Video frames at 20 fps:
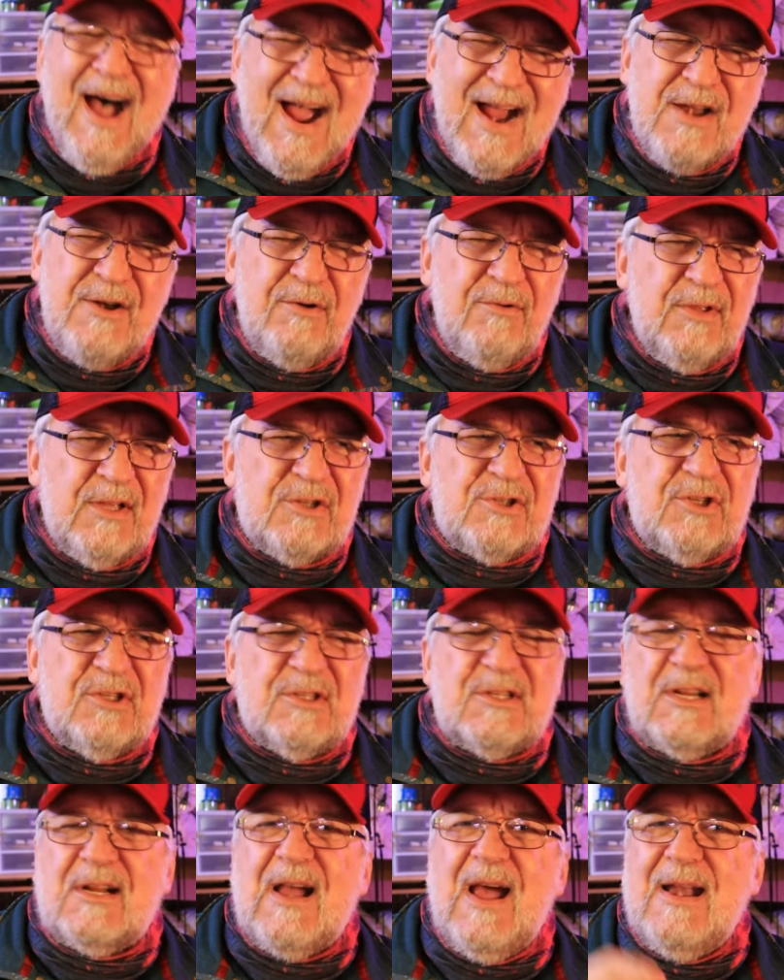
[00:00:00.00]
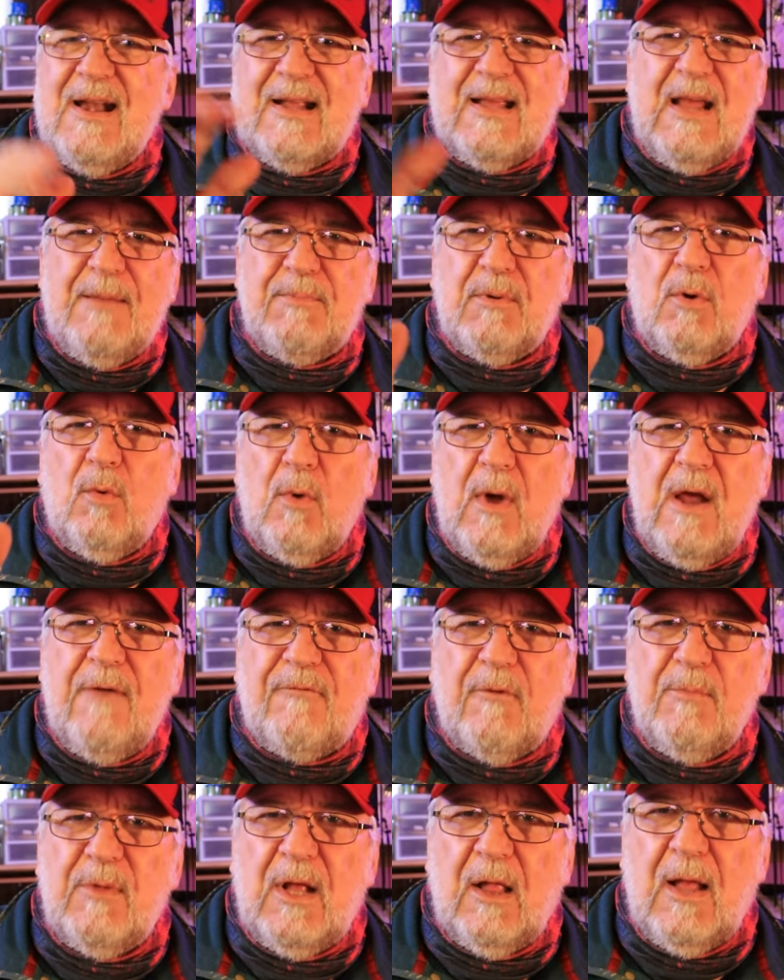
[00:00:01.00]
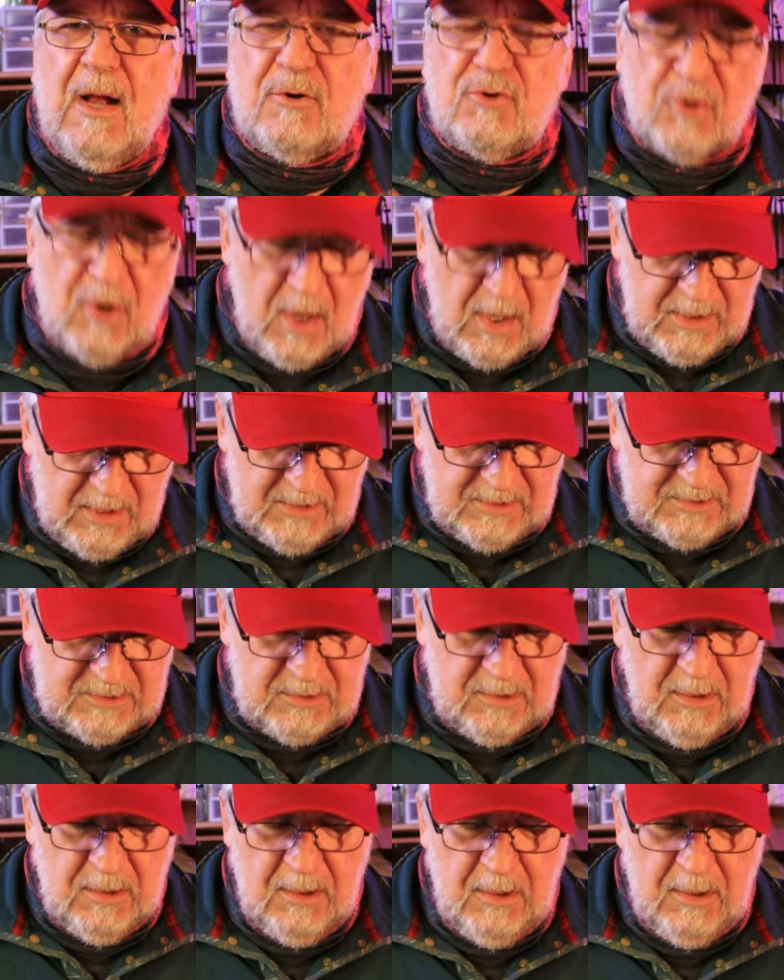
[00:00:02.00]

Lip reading: I do this just to kind of keep it away from the electronics,